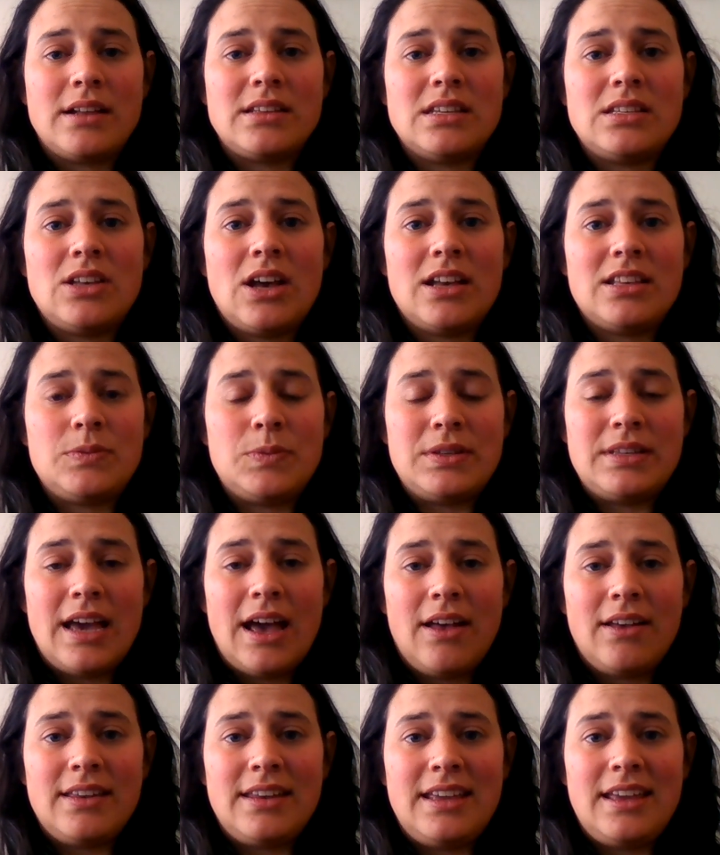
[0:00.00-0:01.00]

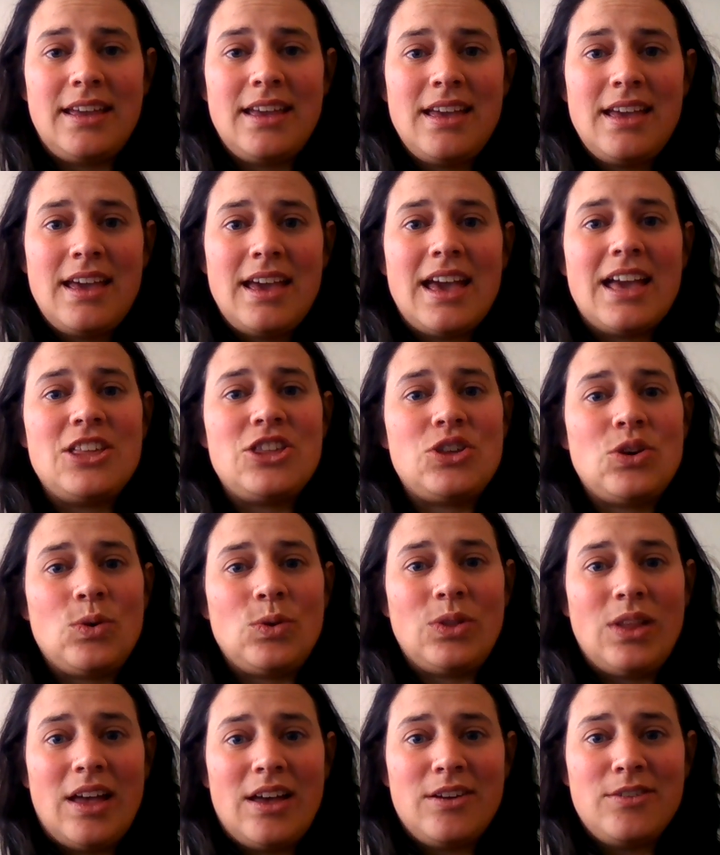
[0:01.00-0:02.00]
hospitality and show
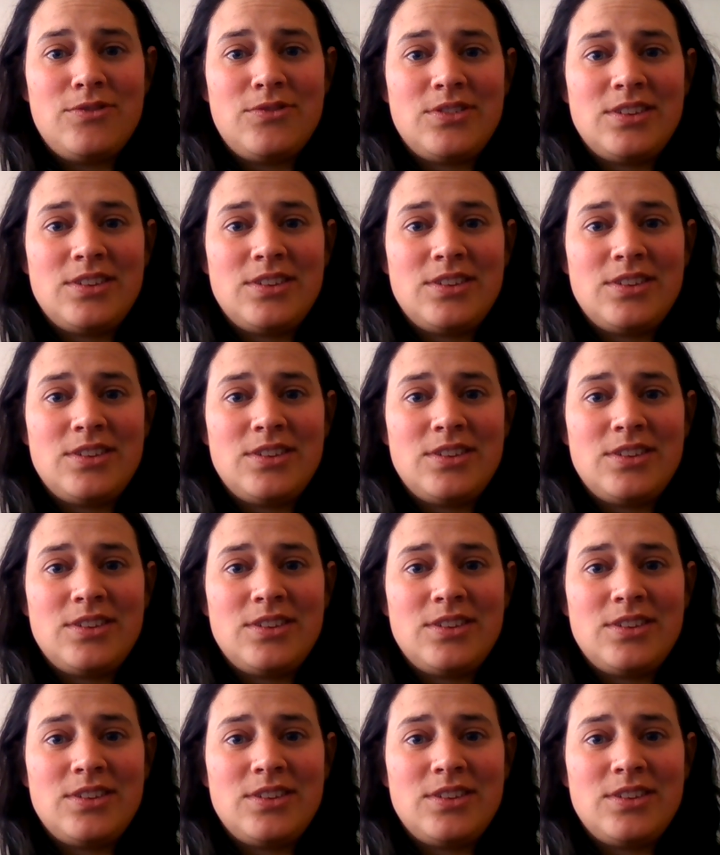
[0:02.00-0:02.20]
love